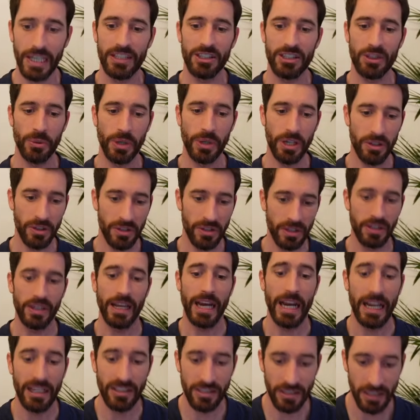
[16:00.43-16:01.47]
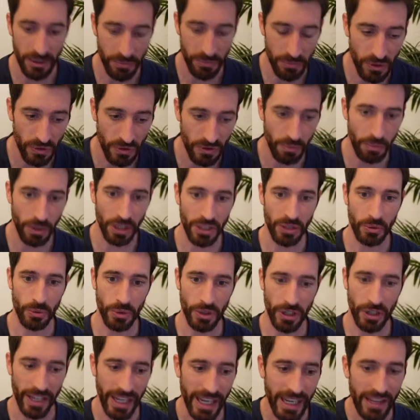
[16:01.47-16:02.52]
so we couldn't actually move the
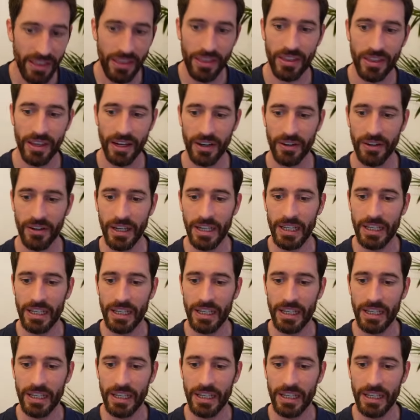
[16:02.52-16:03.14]
bodywork in there.